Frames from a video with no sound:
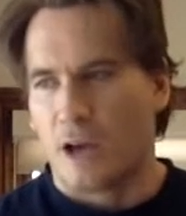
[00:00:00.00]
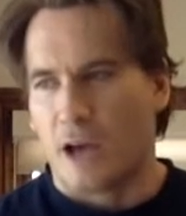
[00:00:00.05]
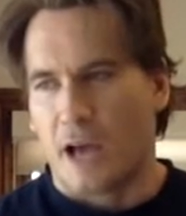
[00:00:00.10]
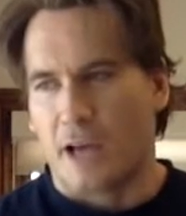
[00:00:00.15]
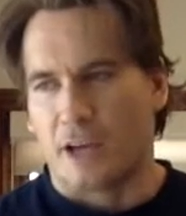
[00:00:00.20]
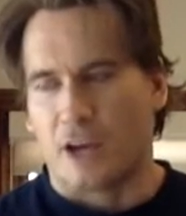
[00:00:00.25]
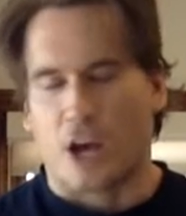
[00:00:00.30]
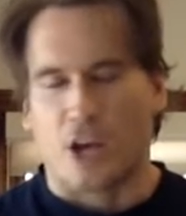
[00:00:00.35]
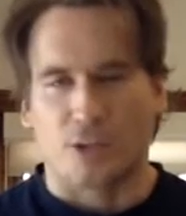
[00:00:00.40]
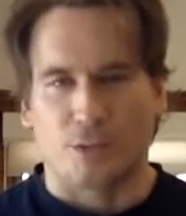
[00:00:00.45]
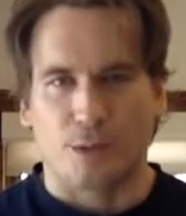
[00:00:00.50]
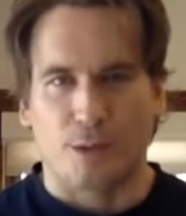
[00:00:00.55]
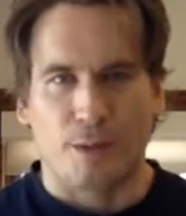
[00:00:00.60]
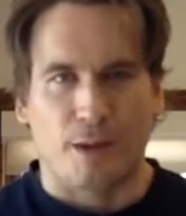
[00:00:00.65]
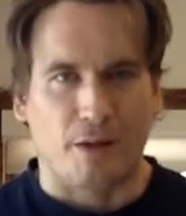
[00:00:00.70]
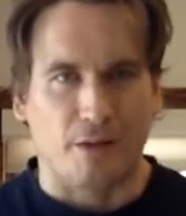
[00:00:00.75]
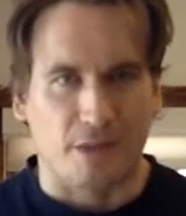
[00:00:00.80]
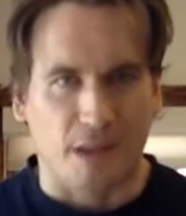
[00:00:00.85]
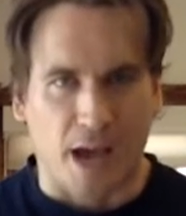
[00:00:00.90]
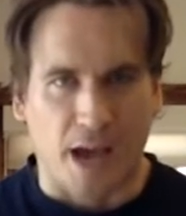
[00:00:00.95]
It cost me
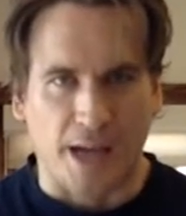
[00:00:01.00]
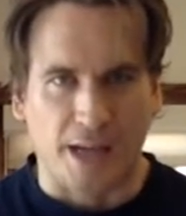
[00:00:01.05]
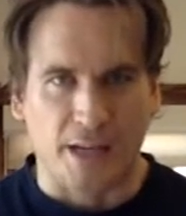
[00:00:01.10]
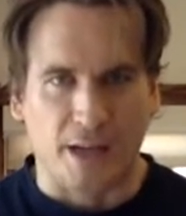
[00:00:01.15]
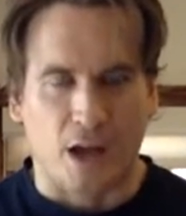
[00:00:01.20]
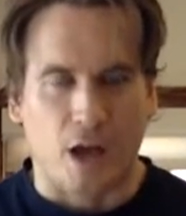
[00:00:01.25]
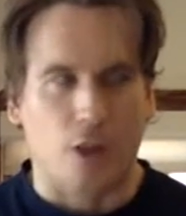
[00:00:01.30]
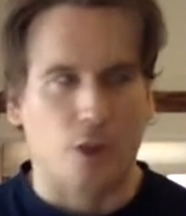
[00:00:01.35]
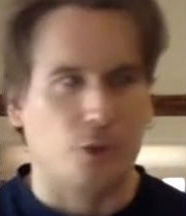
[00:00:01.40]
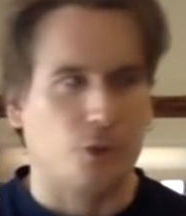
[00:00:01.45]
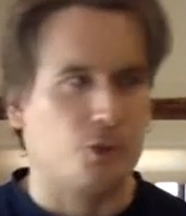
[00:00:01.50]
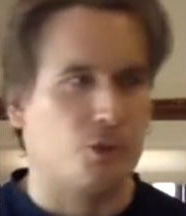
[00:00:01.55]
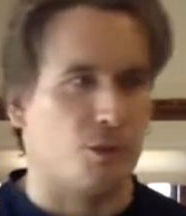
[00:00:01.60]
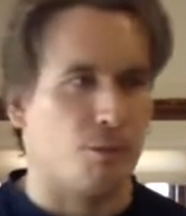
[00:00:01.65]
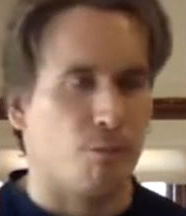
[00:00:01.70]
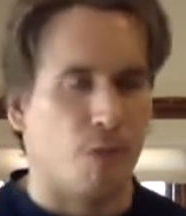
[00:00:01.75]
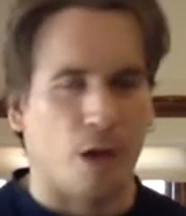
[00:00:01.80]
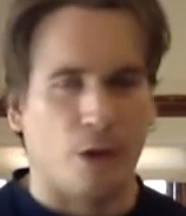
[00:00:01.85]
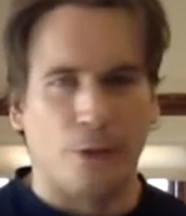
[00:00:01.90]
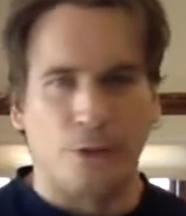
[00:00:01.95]
about
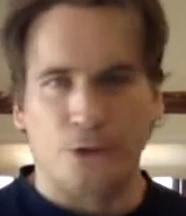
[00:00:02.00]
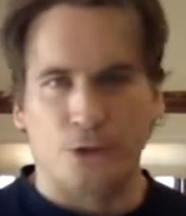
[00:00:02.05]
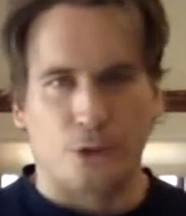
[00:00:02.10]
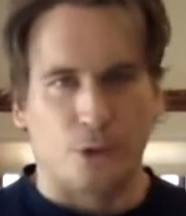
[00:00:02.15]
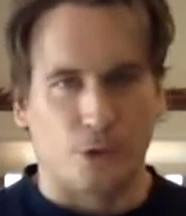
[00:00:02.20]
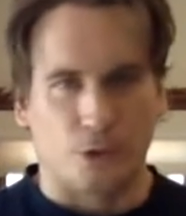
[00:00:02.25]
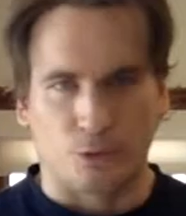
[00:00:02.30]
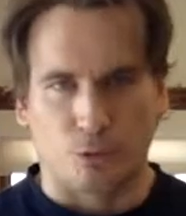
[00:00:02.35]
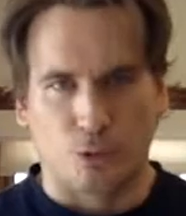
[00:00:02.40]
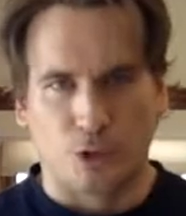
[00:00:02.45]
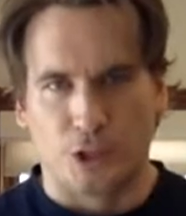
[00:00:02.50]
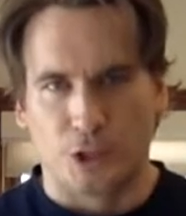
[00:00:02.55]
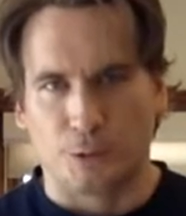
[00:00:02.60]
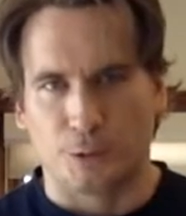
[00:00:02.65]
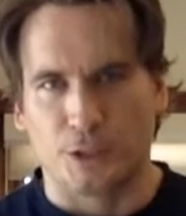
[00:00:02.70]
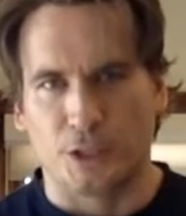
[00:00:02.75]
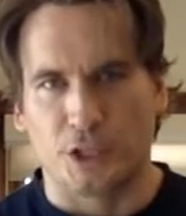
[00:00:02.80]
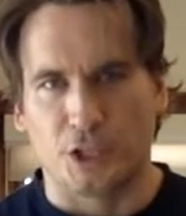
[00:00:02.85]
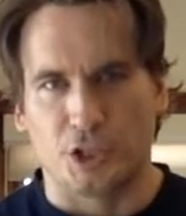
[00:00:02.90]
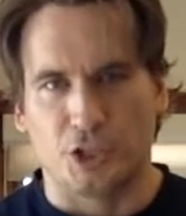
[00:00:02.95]
$9 a month, so it's really,
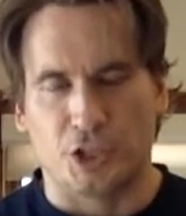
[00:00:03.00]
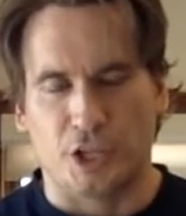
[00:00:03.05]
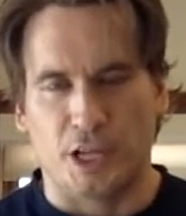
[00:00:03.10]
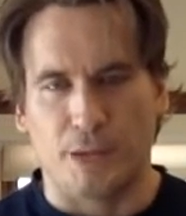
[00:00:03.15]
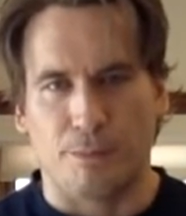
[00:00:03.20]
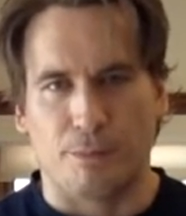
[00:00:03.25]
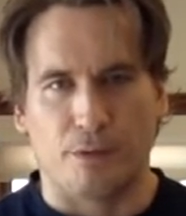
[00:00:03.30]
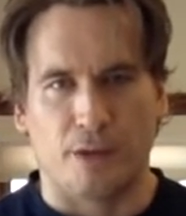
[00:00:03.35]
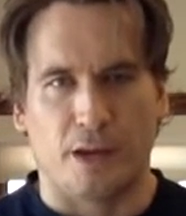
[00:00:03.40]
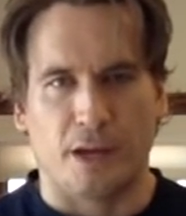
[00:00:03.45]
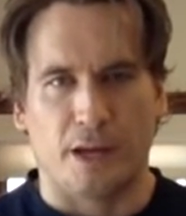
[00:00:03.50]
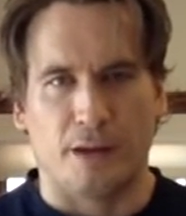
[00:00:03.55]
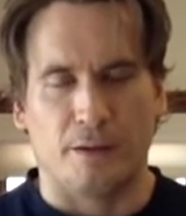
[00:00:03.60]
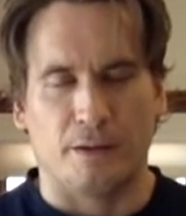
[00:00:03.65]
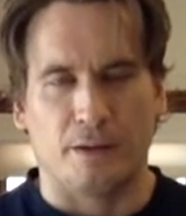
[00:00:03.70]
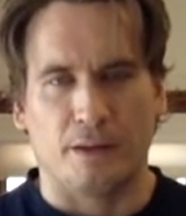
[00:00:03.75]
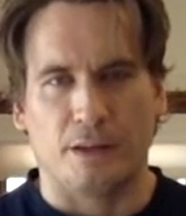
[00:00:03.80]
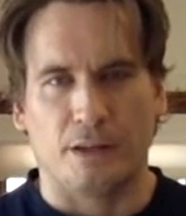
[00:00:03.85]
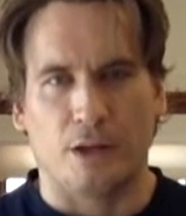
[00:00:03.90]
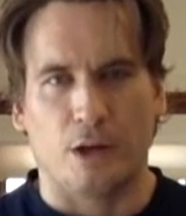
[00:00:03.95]
really cheap,
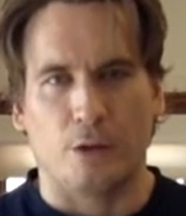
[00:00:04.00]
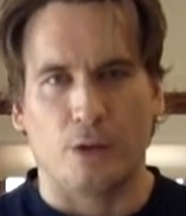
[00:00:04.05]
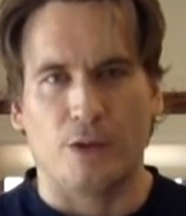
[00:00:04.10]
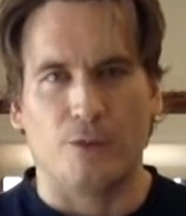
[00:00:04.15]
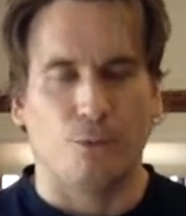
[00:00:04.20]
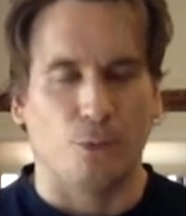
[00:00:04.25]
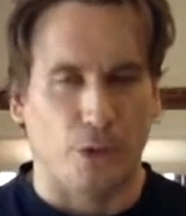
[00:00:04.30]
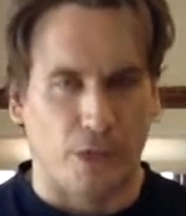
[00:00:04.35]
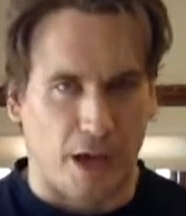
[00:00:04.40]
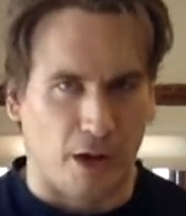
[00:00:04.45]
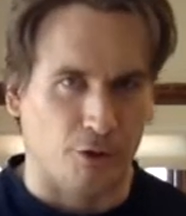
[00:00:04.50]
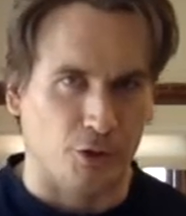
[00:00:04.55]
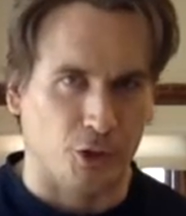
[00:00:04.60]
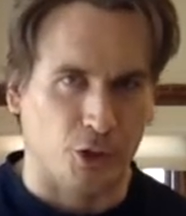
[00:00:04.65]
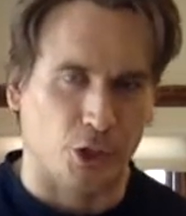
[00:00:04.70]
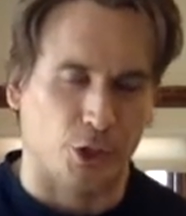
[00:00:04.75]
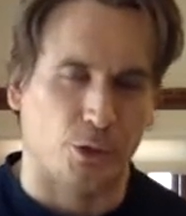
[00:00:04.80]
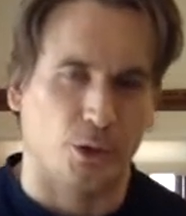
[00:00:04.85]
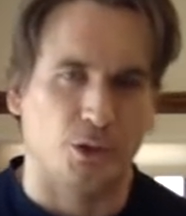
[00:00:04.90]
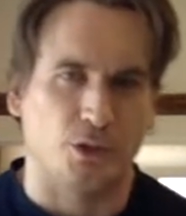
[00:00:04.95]
and you know, even without
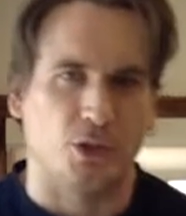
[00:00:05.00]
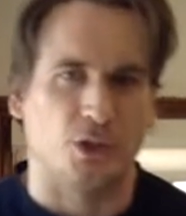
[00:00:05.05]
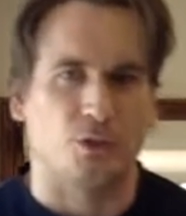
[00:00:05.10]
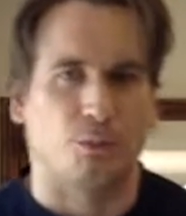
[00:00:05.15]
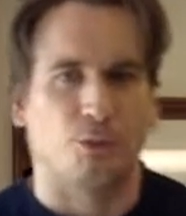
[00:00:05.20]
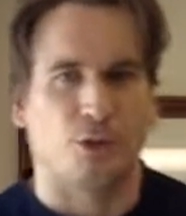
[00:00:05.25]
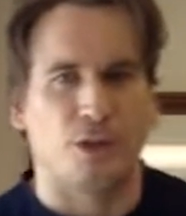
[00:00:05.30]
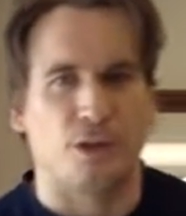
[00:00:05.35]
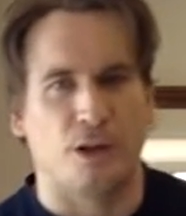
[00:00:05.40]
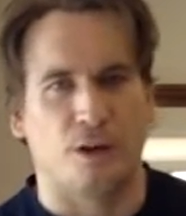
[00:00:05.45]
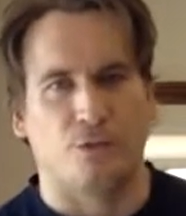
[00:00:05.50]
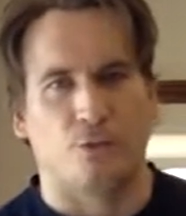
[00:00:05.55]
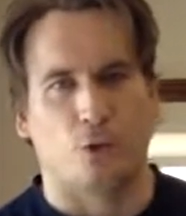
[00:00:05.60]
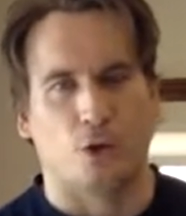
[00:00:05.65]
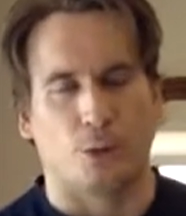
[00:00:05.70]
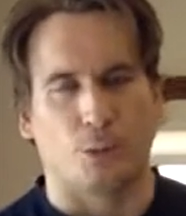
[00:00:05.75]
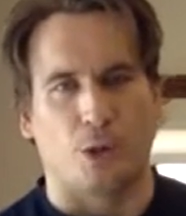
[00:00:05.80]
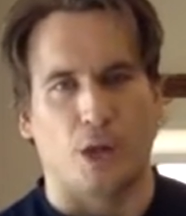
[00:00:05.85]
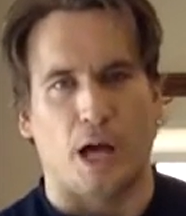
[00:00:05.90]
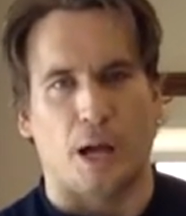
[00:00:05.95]
insurance, it's a pretty
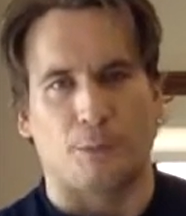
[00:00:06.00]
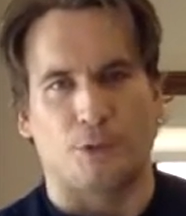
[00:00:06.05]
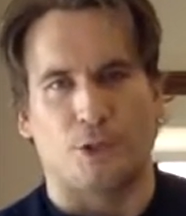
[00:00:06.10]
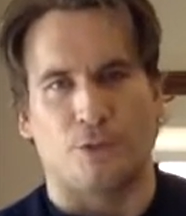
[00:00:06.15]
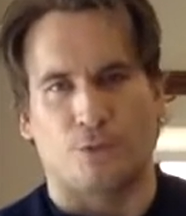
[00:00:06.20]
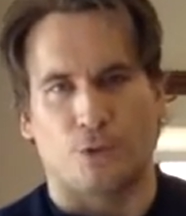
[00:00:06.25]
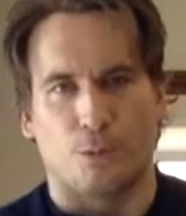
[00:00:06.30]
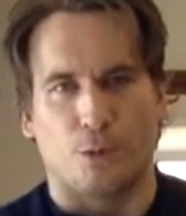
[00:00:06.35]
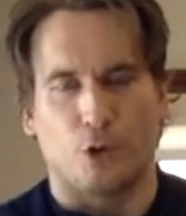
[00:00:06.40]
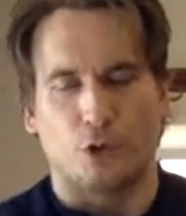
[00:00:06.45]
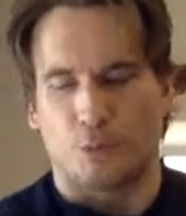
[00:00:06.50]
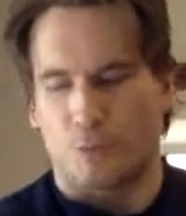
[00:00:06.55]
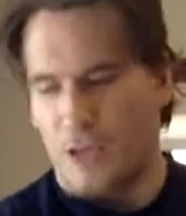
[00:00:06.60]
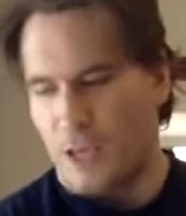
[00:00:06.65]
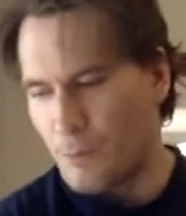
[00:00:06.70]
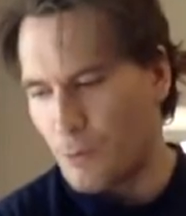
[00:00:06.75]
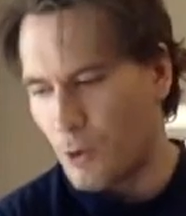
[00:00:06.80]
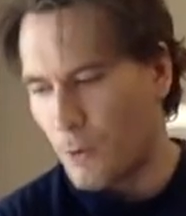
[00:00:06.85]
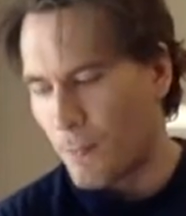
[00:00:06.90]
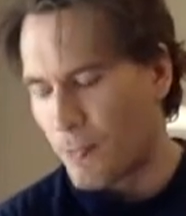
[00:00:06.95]
affordable option for most
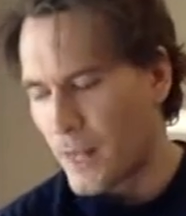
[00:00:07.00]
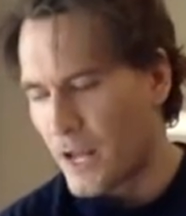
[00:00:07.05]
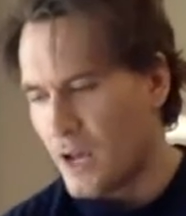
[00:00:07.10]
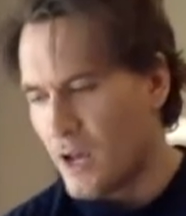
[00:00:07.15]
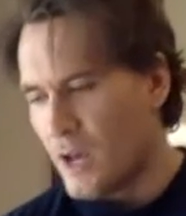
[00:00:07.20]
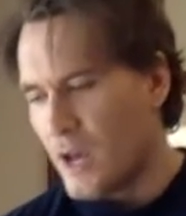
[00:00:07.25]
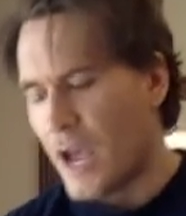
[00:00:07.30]
people people.